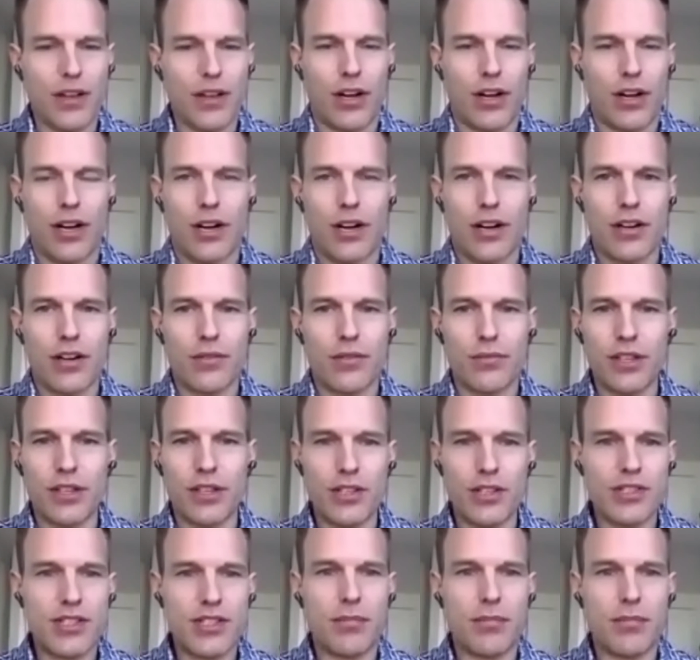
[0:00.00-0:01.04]
our real
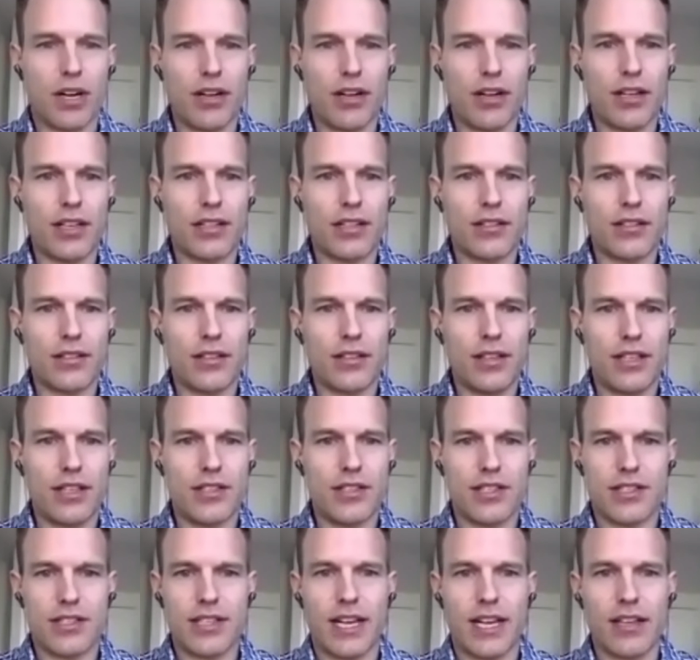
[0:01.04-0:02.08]
estate market
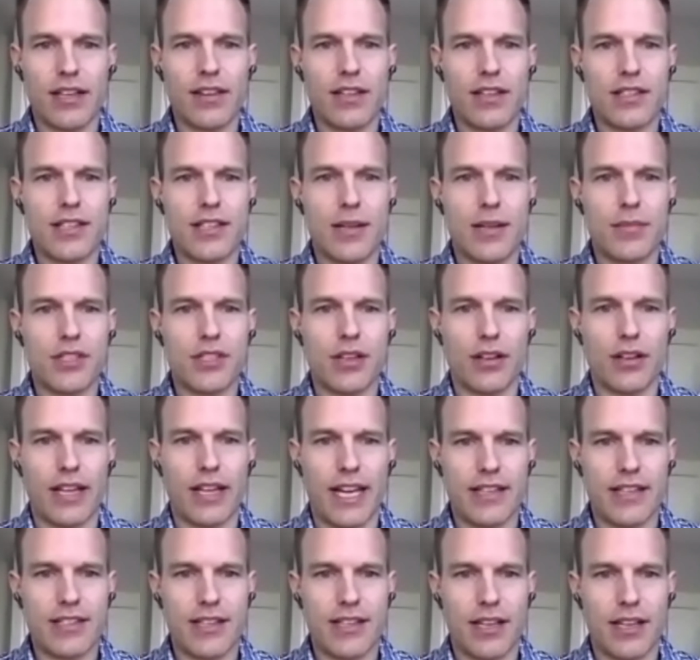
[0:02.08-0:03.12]
is exactly the same as our
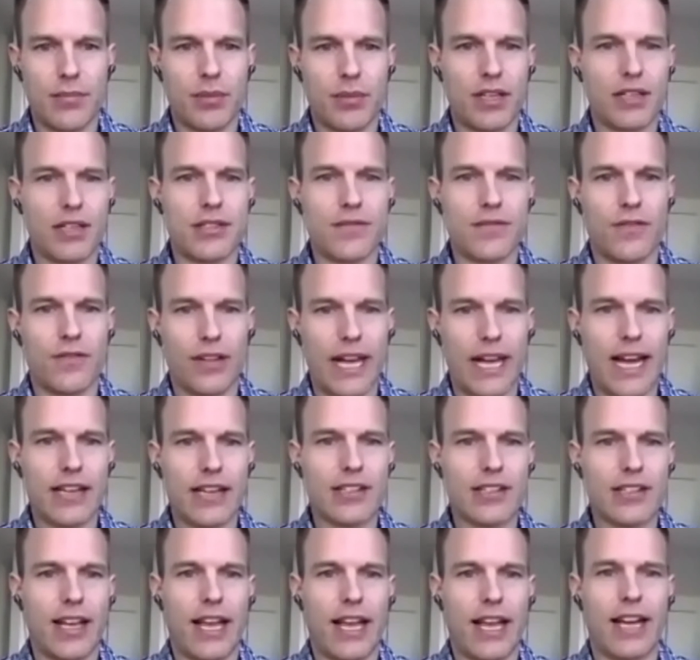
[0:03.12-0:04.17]
landscape. It is flat
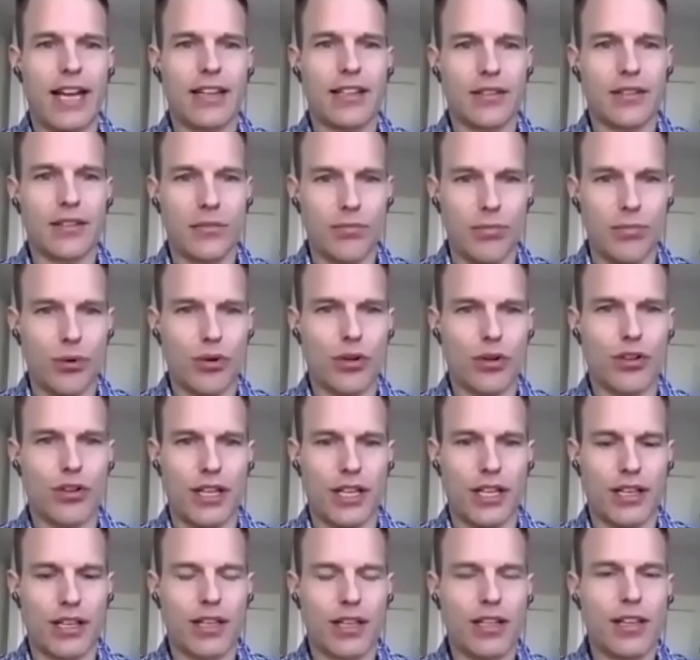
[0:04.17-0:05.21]
and
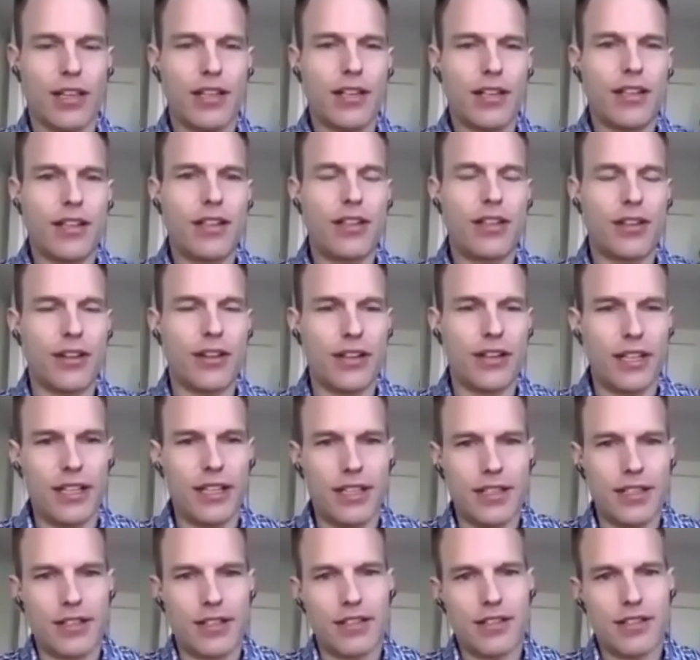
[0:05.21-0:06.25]
boring here
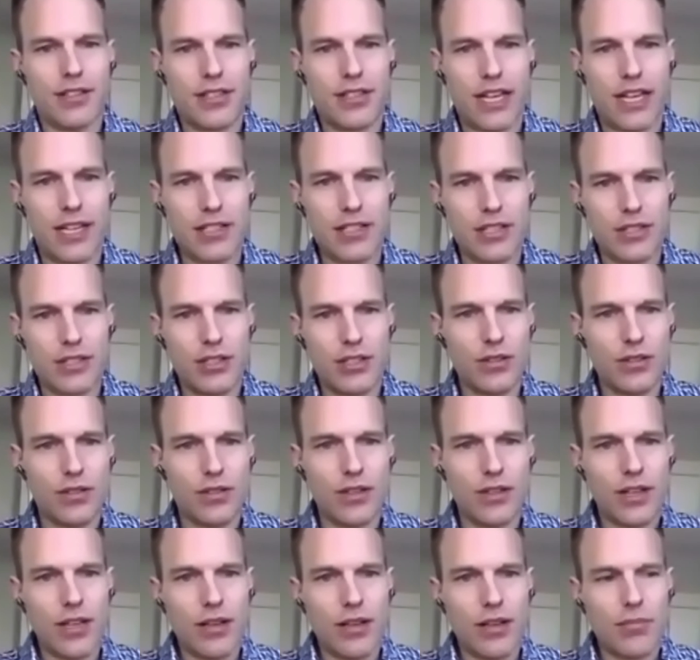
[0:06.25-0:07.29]
in Saskatoon.
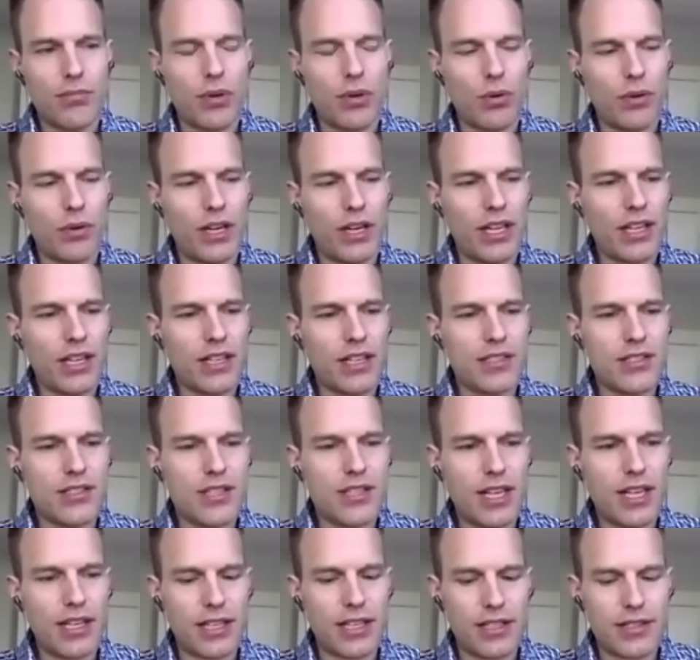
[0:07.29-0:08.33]
But what I can
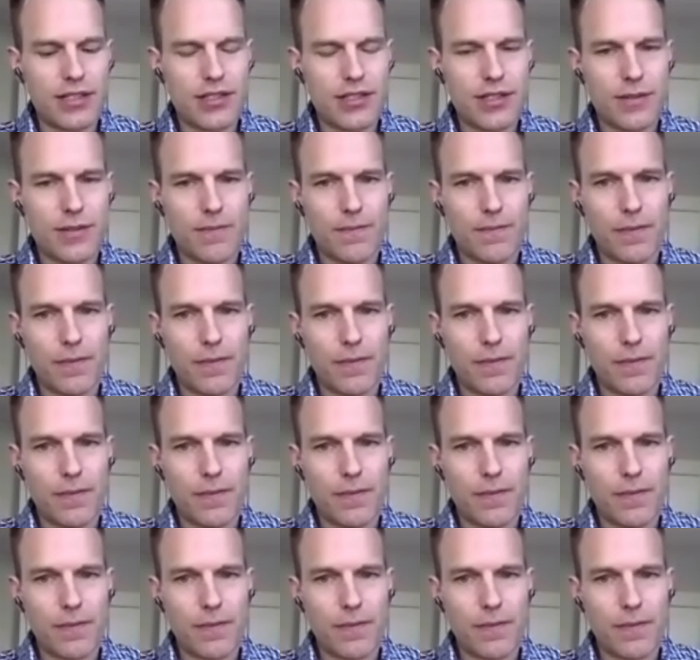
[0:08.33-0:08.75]
say is